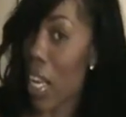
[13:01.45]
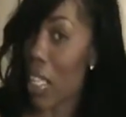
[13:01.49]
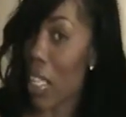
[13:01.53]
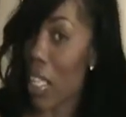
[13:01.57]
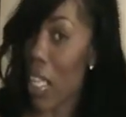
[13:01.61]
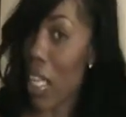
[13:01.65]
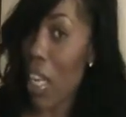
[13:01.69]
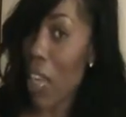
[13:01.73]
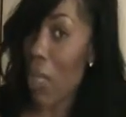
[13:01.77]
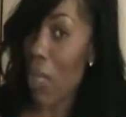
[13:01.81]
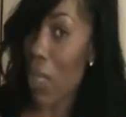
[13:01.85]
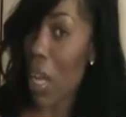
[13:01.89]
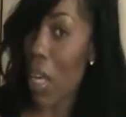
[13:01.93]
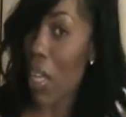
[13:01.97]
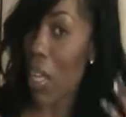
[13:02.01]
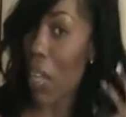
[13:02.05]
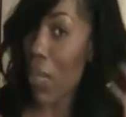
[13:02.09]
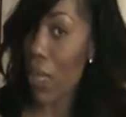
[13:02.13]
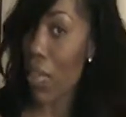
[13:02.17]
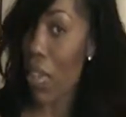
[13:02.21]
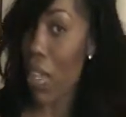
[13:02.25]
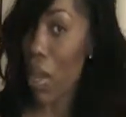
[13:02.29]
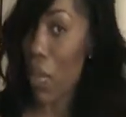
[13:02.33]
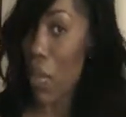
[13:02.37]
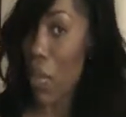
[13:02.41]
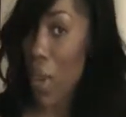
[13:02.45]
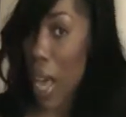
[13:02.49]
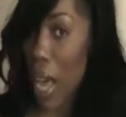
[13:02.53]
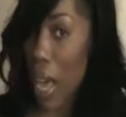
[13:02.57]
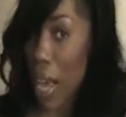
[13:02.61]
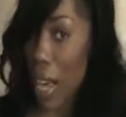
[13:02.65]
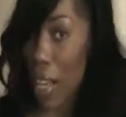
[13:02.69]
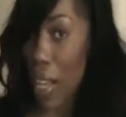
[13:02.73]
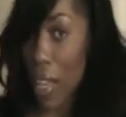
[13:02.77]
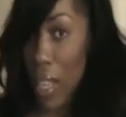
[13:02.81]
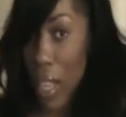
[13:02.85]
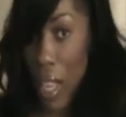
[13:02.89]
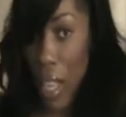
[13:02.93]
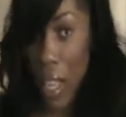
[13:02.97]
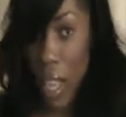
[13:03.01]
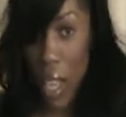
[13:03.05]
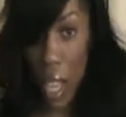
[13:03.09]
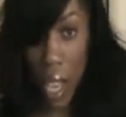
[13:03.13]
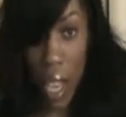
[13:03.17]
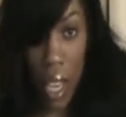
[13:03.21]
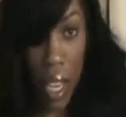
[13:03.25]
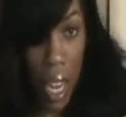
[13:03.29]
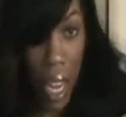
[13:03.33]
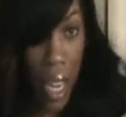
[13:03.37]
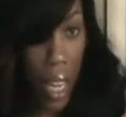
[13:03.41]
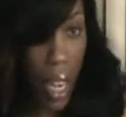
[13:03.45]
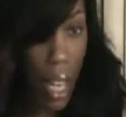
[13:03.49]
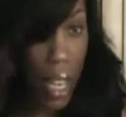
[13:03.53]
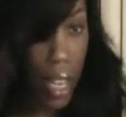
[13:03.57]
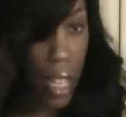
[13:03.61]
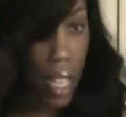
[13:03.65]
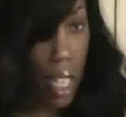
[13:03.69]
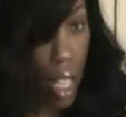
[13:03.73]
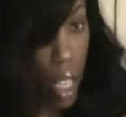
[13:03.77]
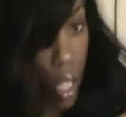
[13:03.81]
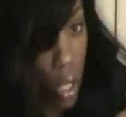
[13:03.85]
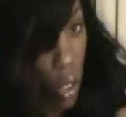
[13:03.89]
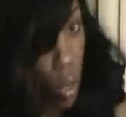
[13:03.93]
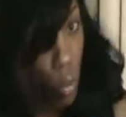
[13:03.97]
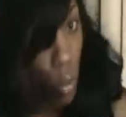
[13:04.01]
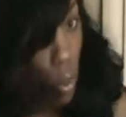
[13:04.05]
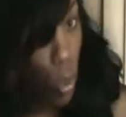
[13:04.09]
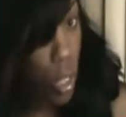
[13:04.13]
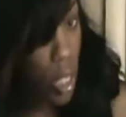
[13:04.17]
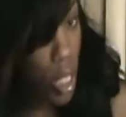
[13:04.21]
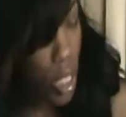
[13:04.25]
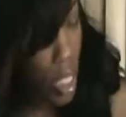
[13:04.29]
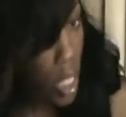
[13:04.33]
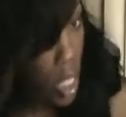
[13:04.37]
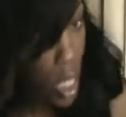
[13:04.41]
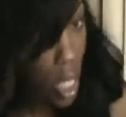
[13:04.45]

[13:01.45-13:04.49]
I like to keep my length in the back. And I like it a little more